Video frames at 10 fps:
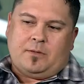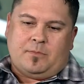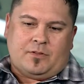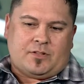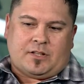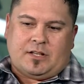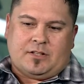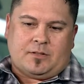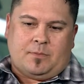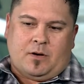music
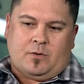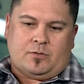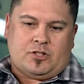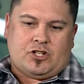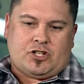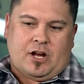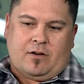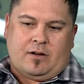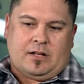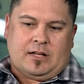is about
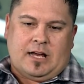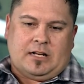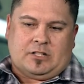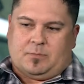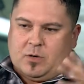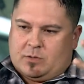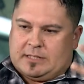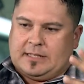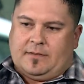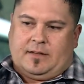sharing, and it's
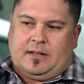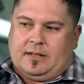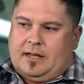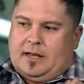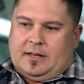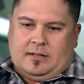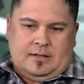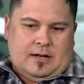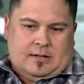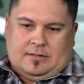about giving. And
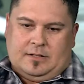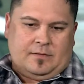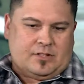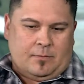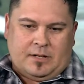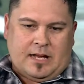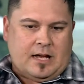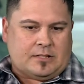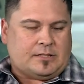if somebody has a